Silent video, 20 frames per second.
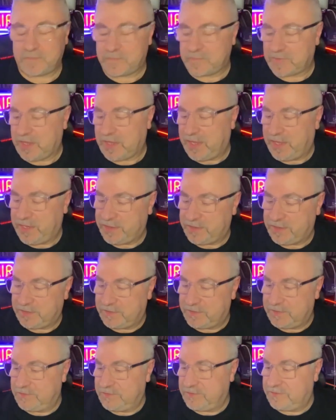And
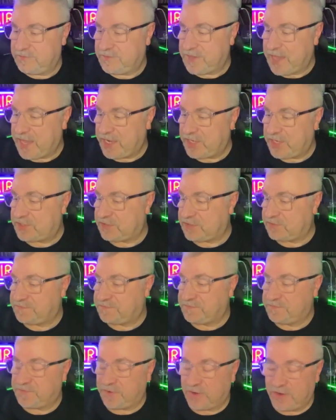how did you
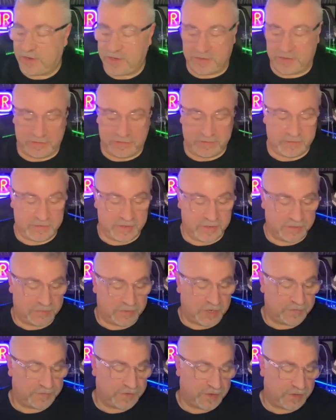find
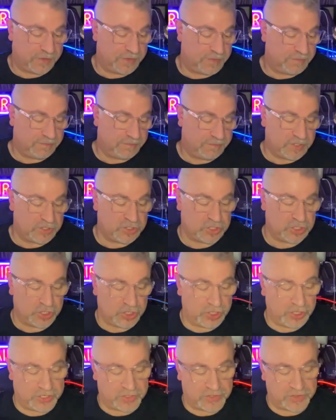Rofo the
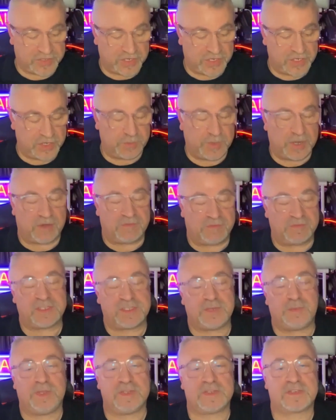journey? Because then you
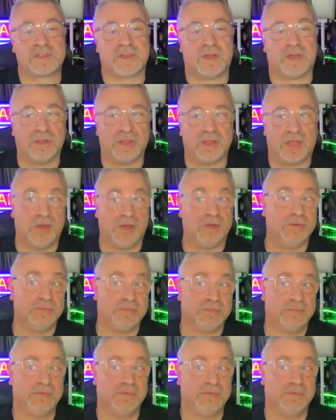obviously went solo.